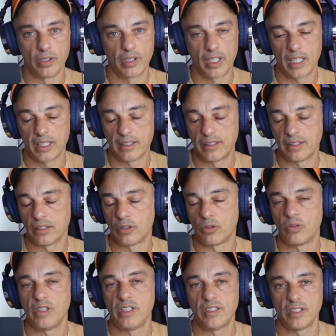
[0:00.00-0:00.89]
it gets
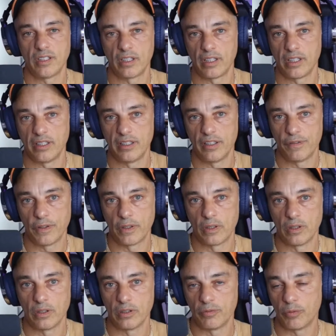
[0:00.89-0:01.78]
increasingly
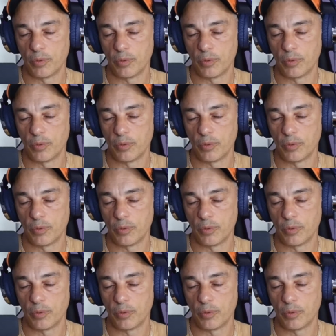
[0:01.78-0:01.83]
difficult.